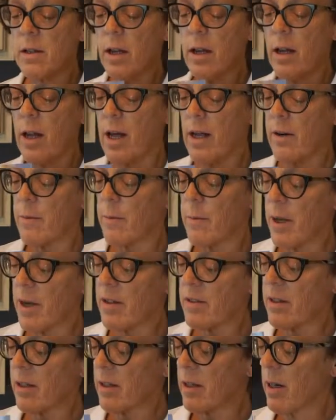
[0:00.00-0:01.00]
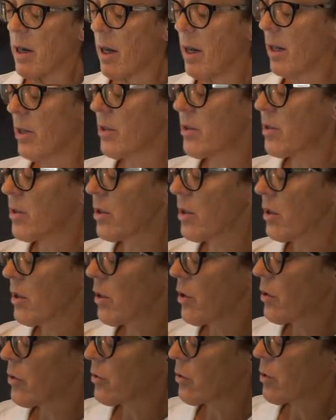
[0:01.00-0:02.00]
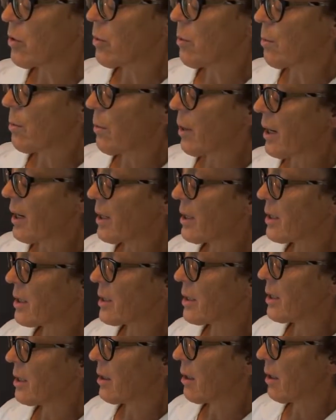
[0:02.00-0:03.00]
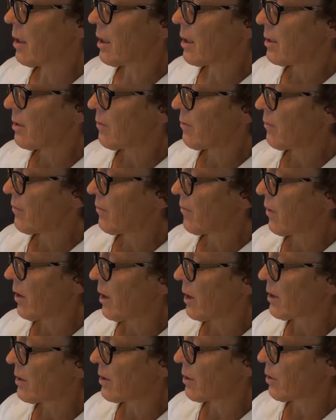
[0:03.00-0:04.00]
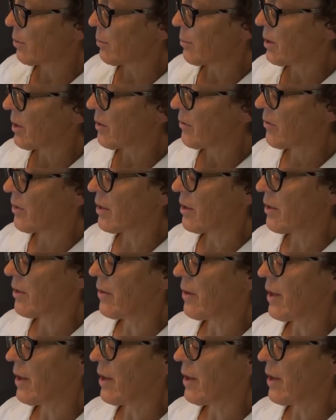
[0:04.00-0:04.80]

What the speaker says: a lot of basic knowledge. So you might not find that you benefit